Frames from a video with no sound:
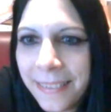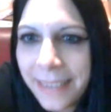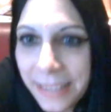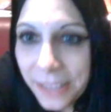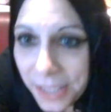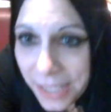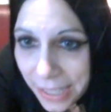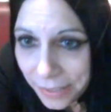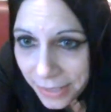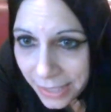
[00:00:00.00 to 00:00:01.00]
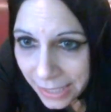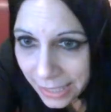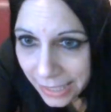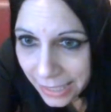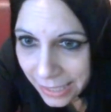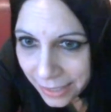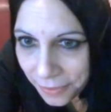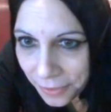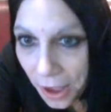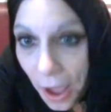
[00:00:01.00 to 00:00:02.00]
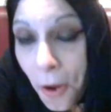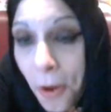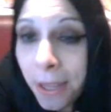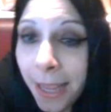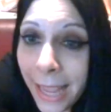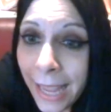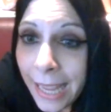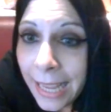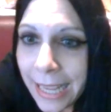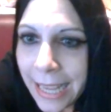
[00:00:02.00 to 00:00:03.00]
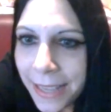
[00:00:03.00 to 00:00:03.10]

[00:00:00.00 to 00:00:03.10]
And good evening. Oh, yay.